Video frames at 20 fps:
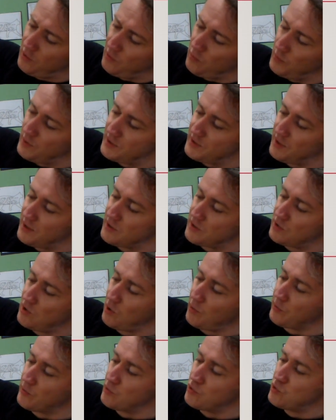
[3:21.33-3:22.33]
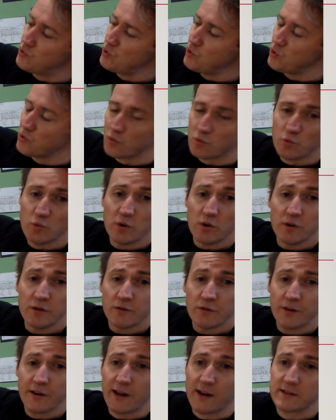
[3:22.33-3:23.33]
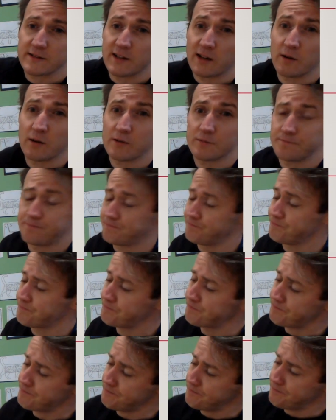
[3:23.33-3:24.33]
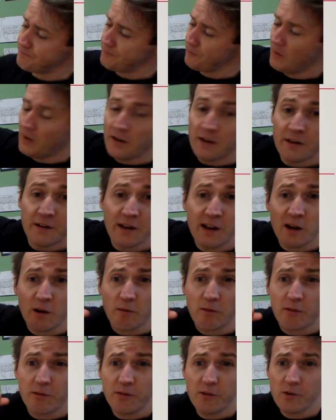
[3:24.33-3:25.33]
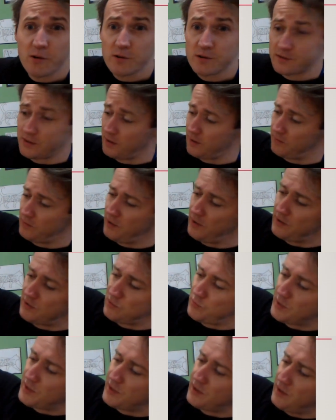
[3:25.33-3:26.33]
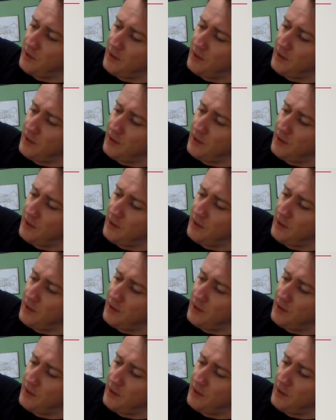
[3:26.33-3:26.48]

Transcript: we say it's going to the next hour. Now on Thursday of last week,